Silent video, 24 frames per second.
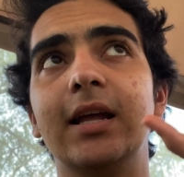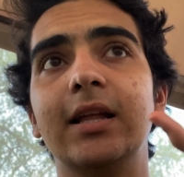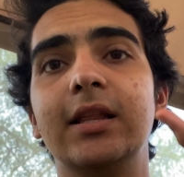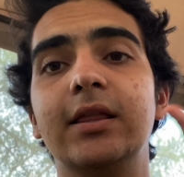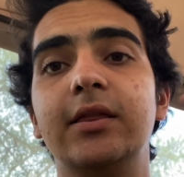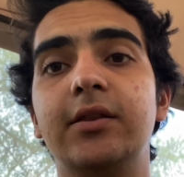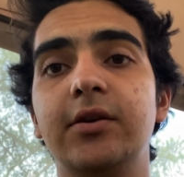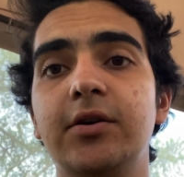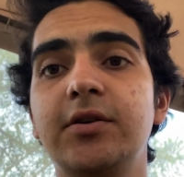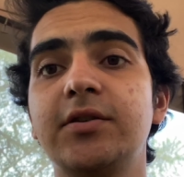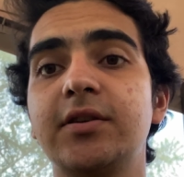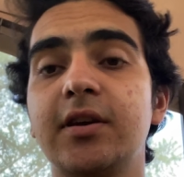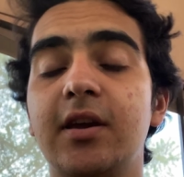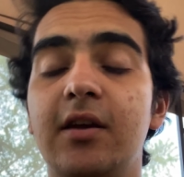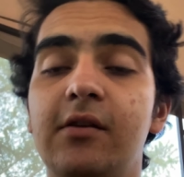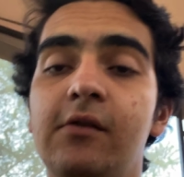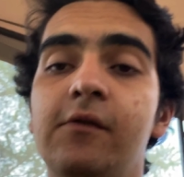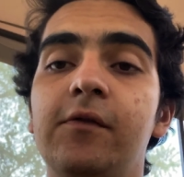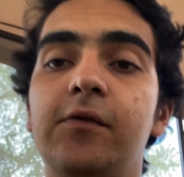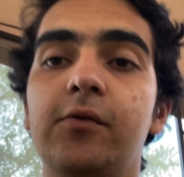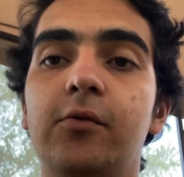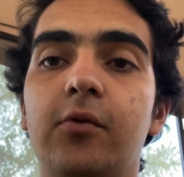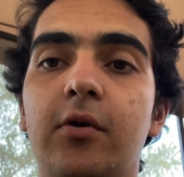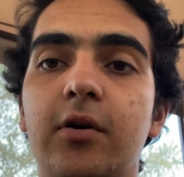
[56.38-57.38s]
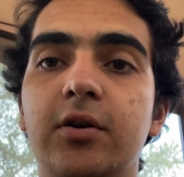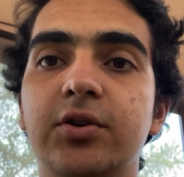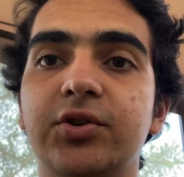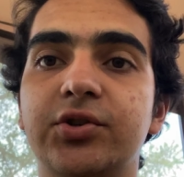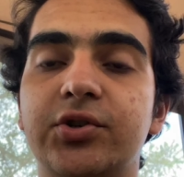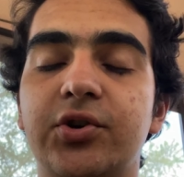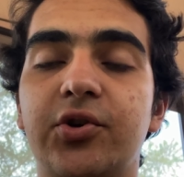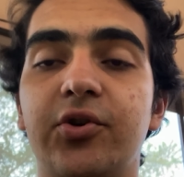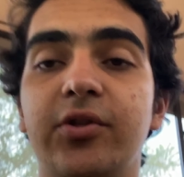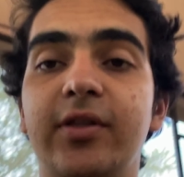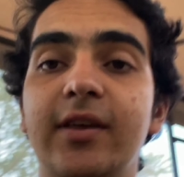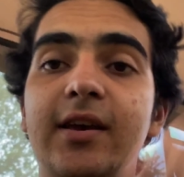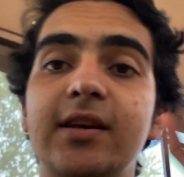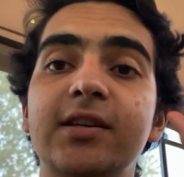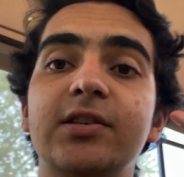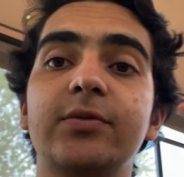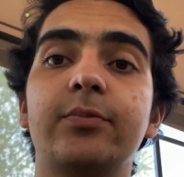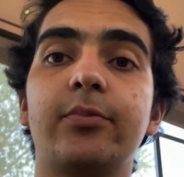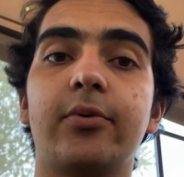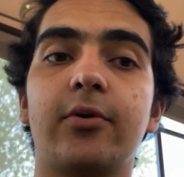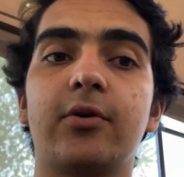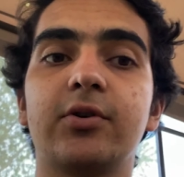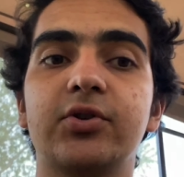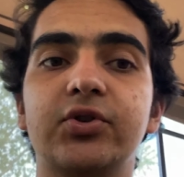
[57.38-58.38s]
this influencer, this
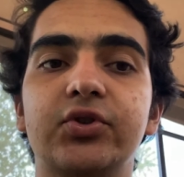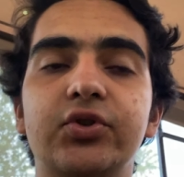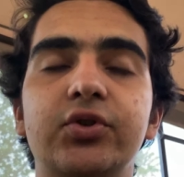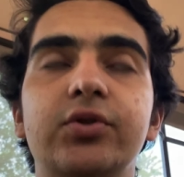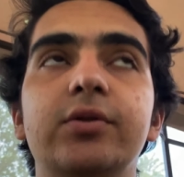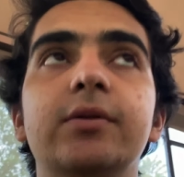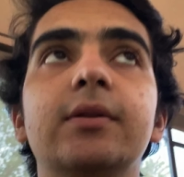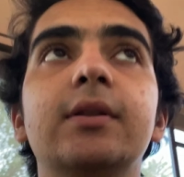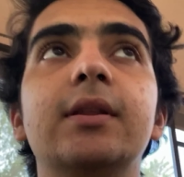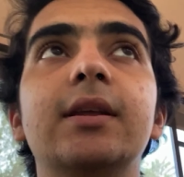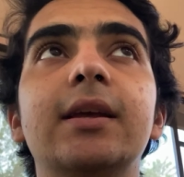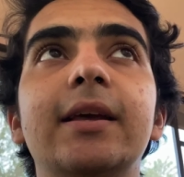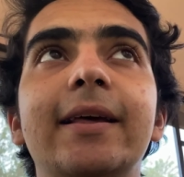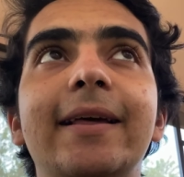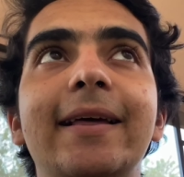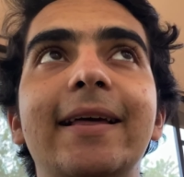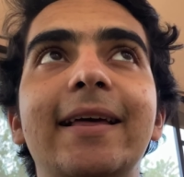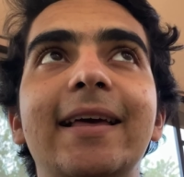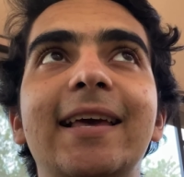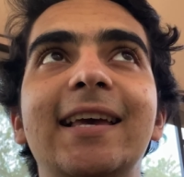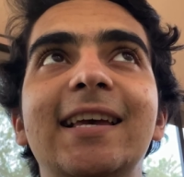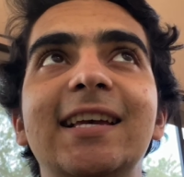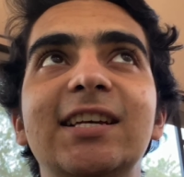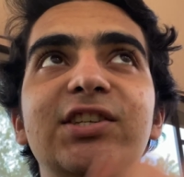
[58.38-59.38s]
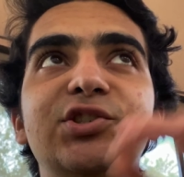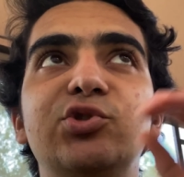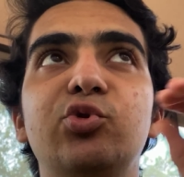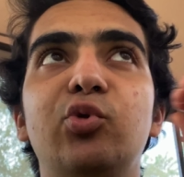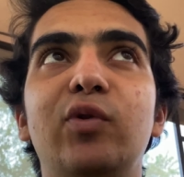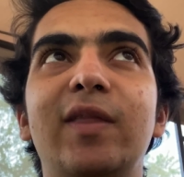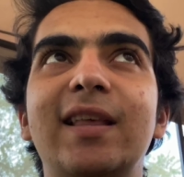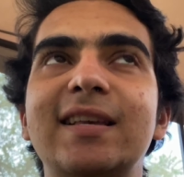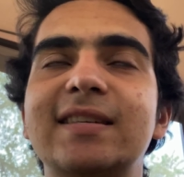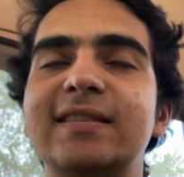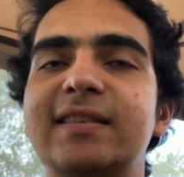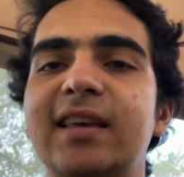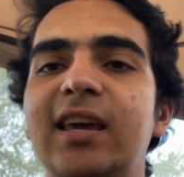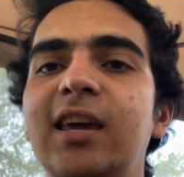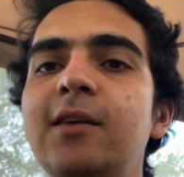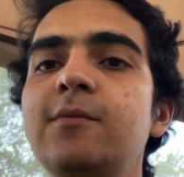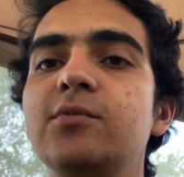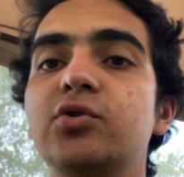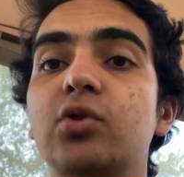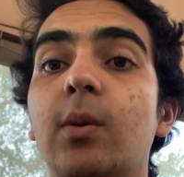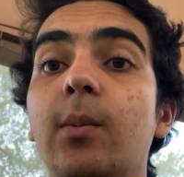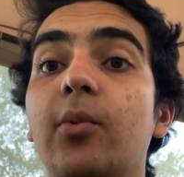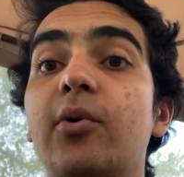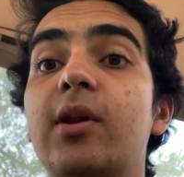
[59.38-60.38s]
person is doing the same,
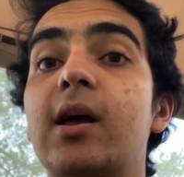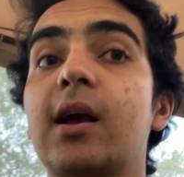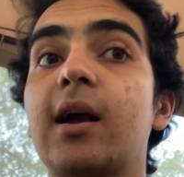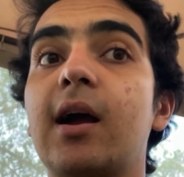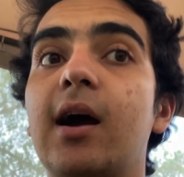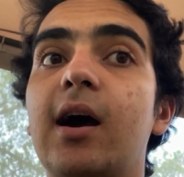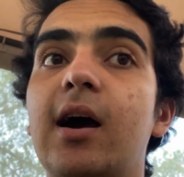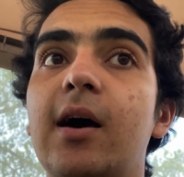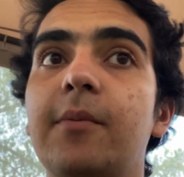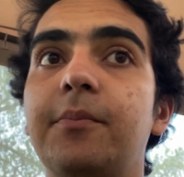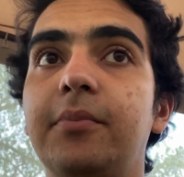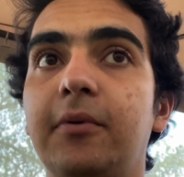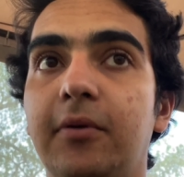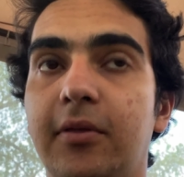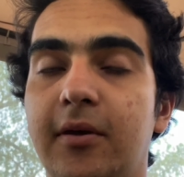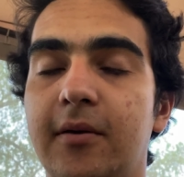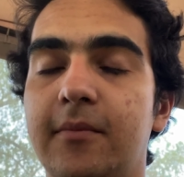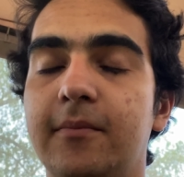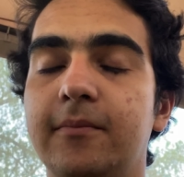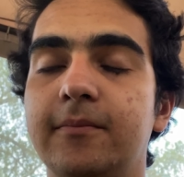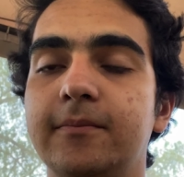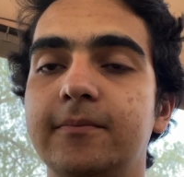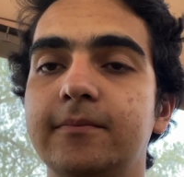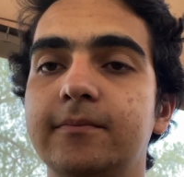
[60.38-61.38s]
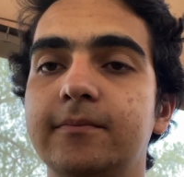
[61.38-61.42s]
so I'm gonna copy them.